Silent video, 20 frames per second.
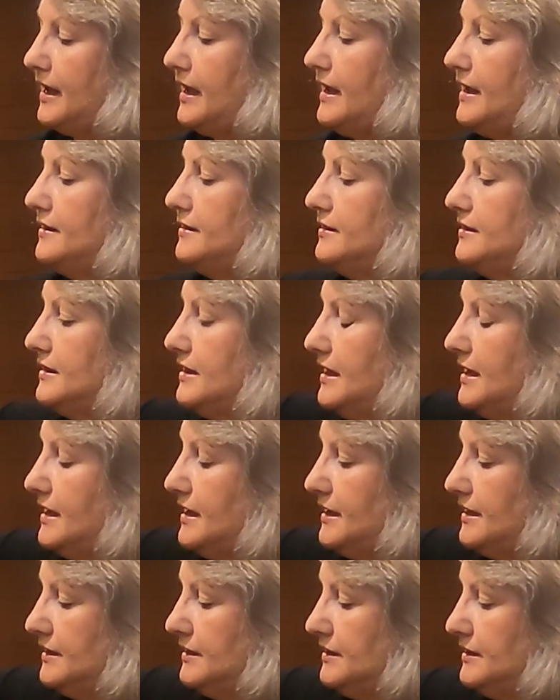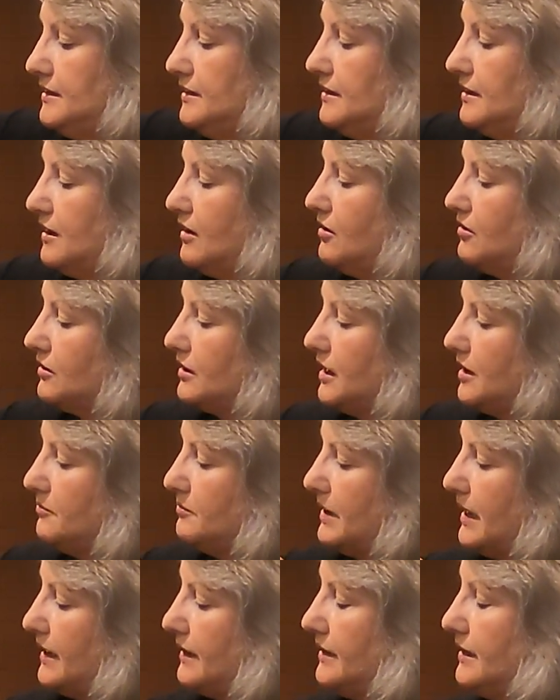and then I'll come
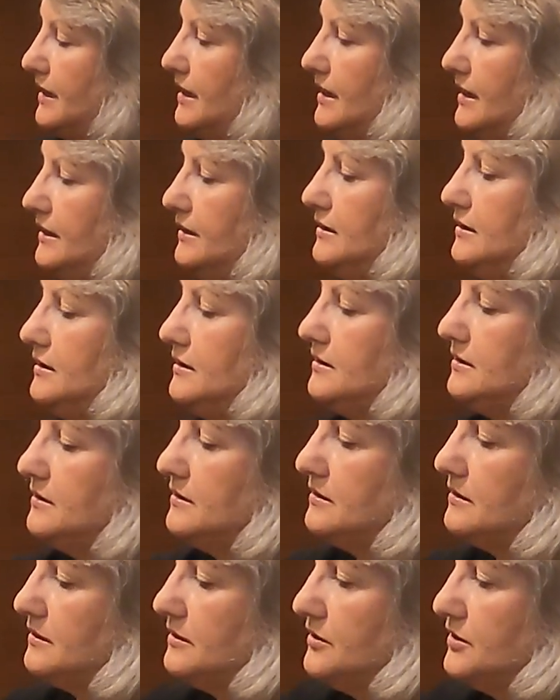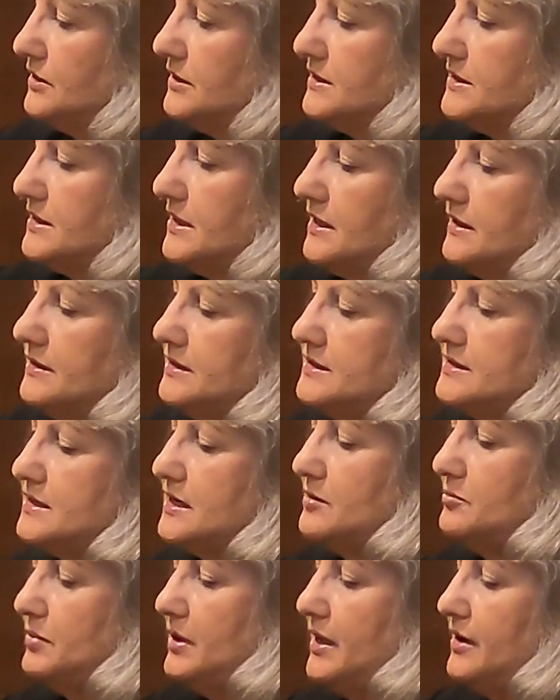back in. You can see on this
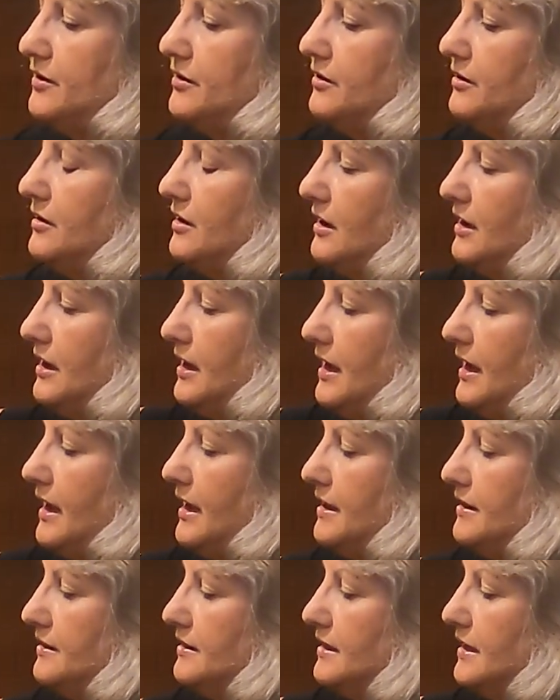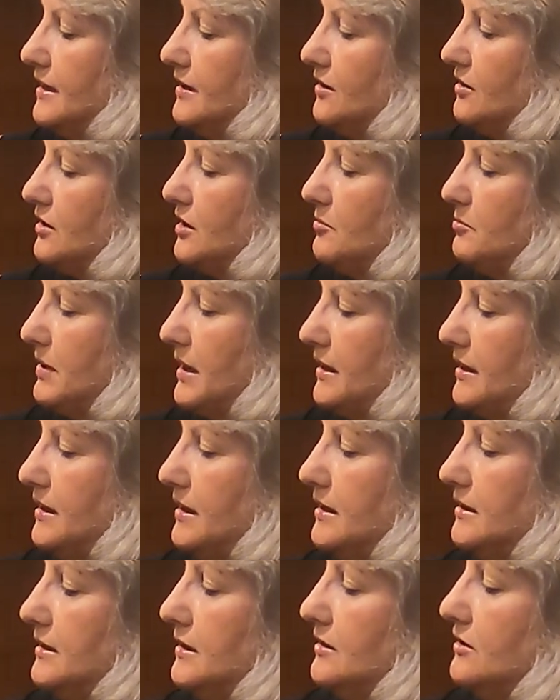side better, and then I'll come back
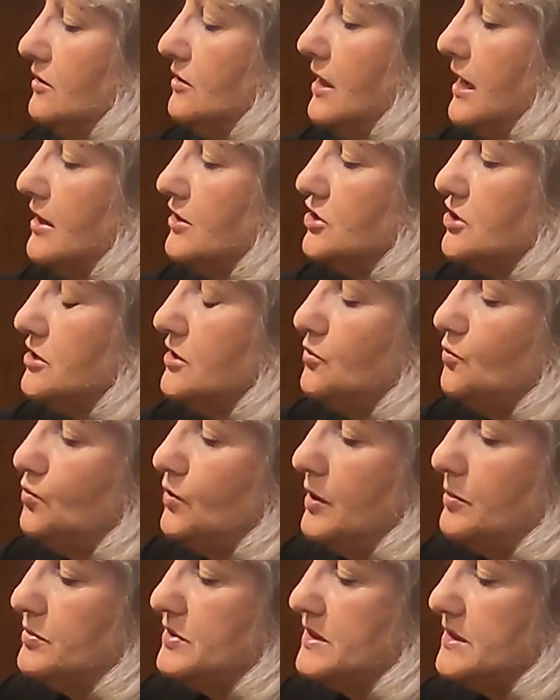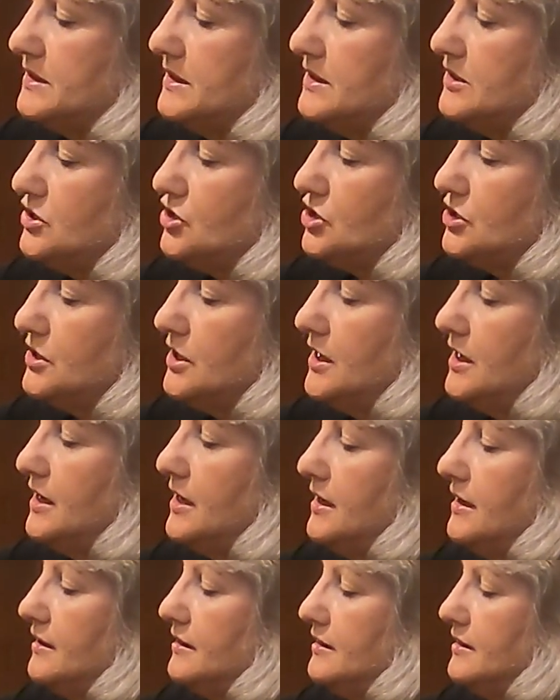in and I'll actually whip stitch
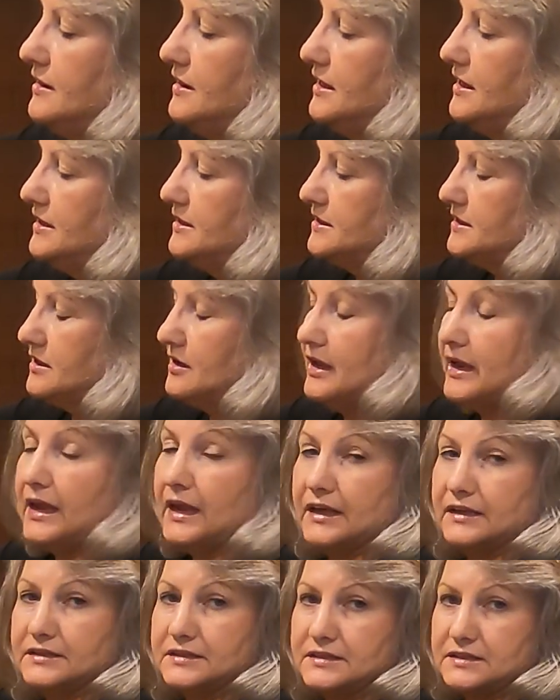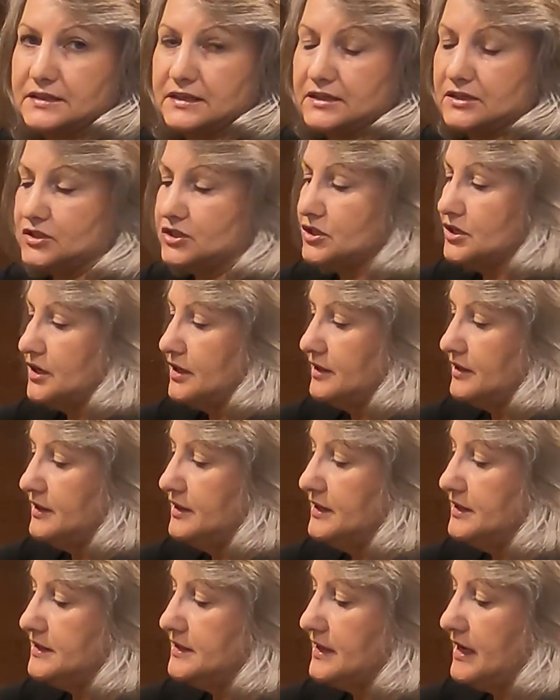this. I'll hand stitch
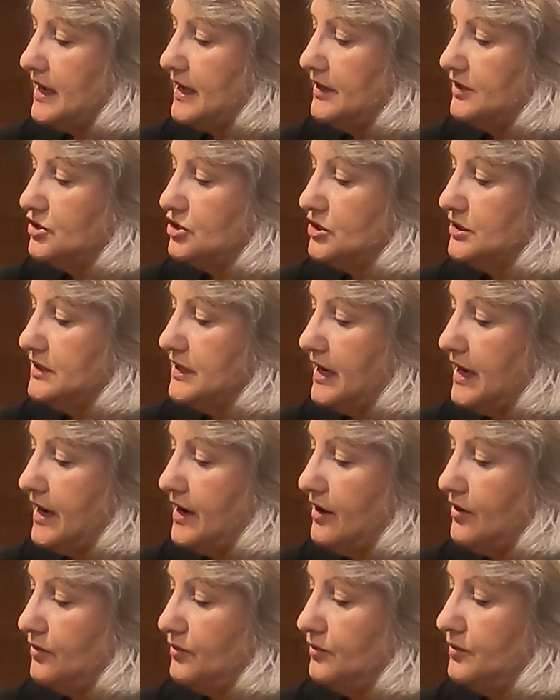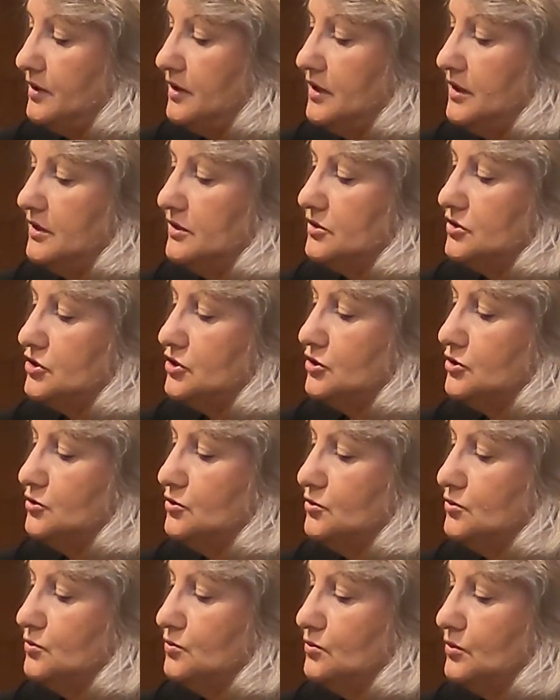this edge down
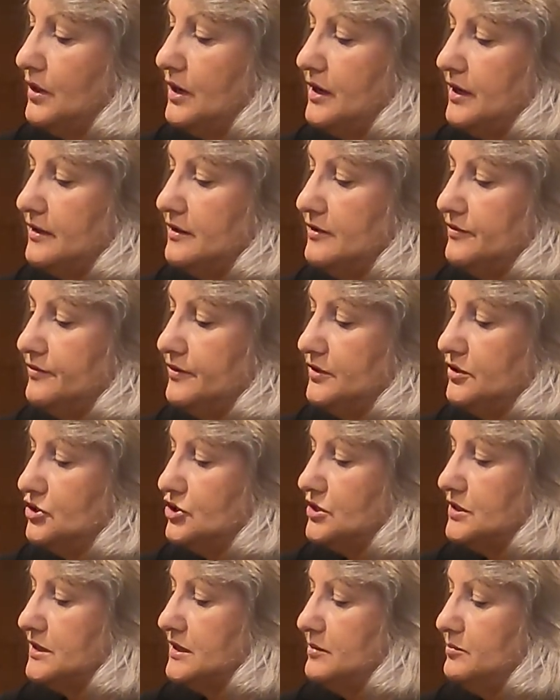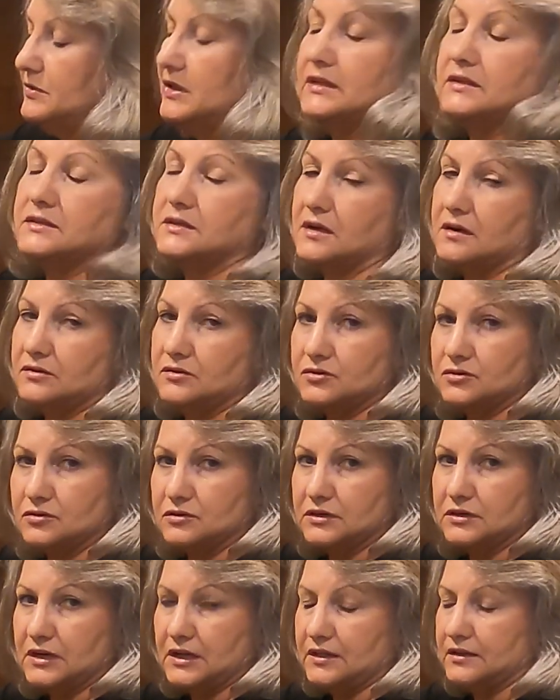to the finished seam that's
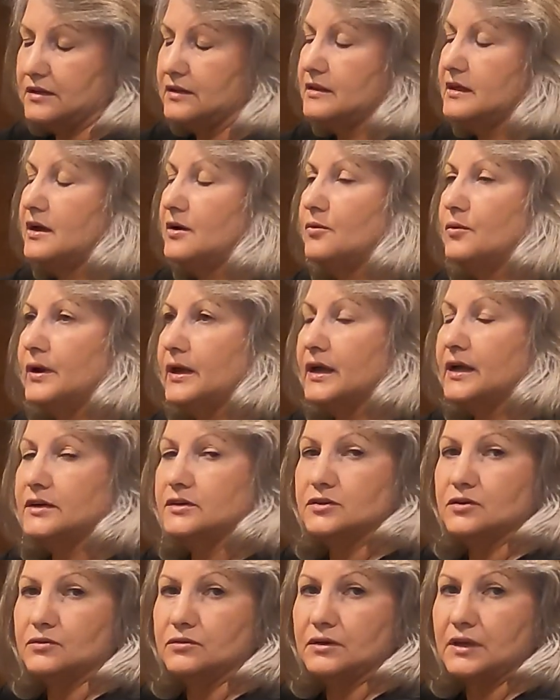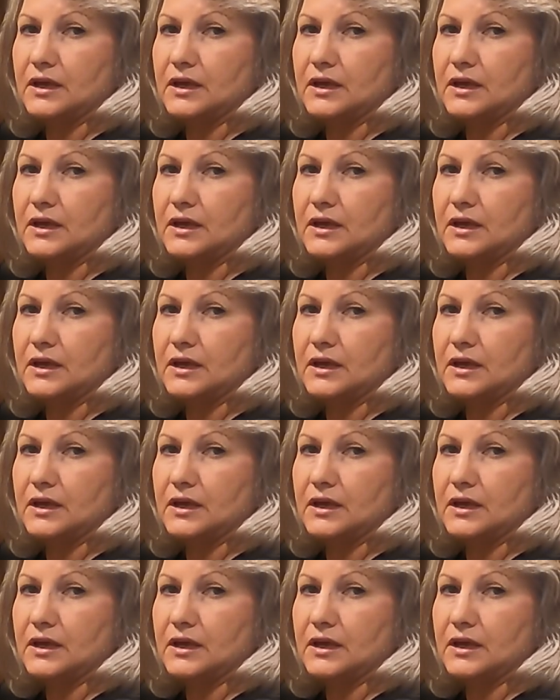underneath, and that way I don't